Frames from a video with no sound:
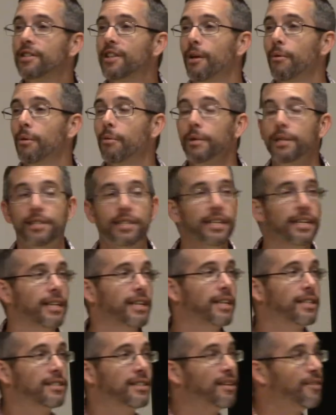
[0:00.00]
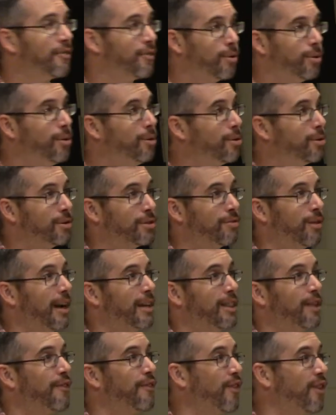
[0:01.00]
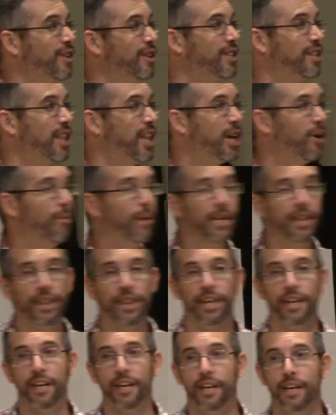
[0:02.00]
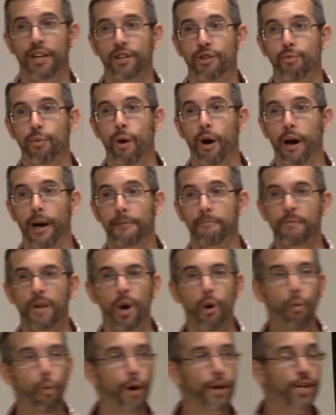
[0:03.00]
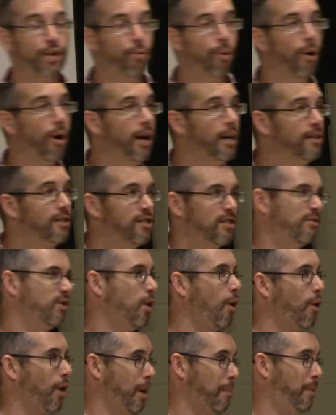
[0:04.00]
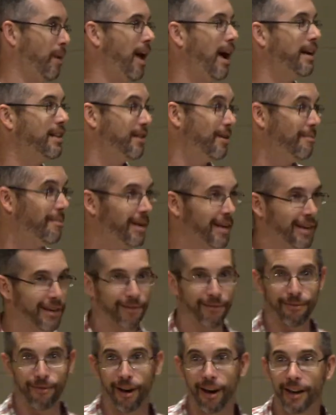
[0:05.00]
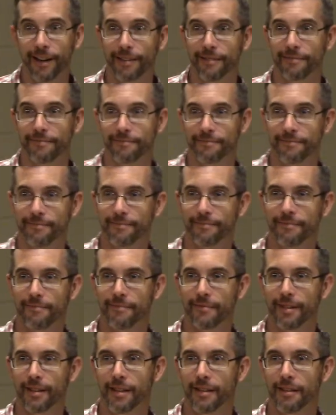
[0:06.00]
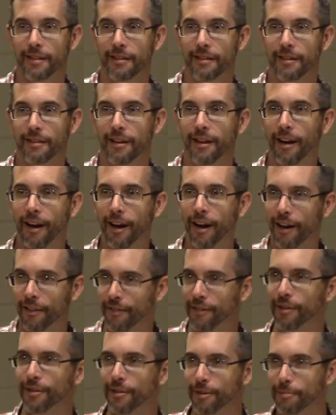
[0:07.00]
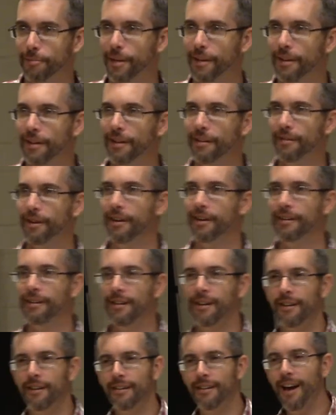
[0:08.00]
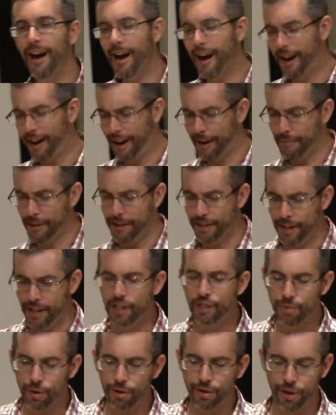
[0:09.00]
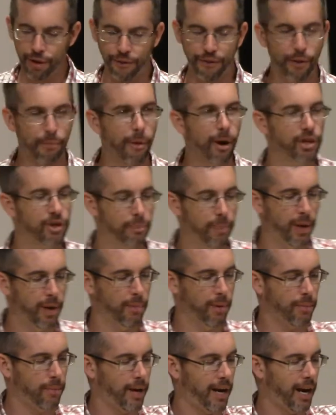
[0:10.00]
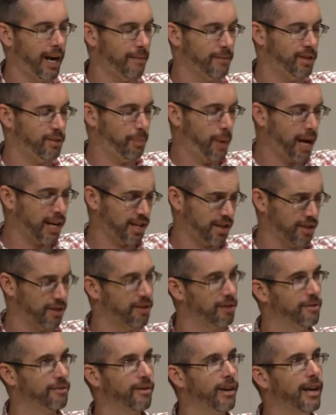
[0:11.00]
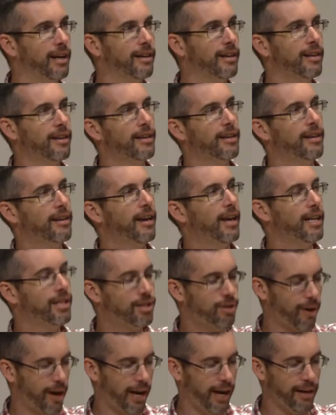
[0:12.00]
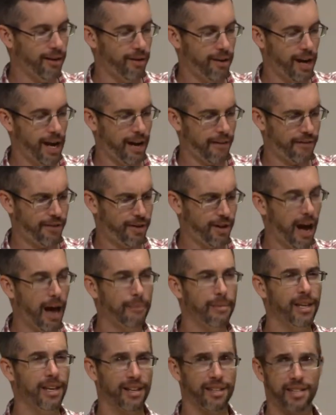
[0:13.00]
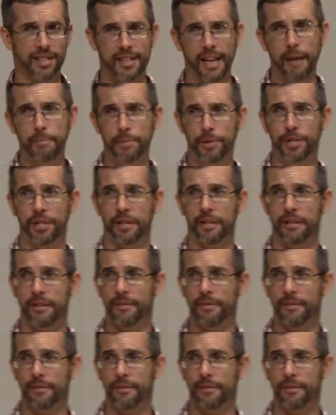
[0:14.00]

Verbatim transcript: that when we see a list of rules, right, the first thing we think is what? Which ones don't apply to me, right? Uh, have you, you been there, right? Yeah, I mean, these rules are for most people, but I'm special, right? And so I don't have to, I'm the exception.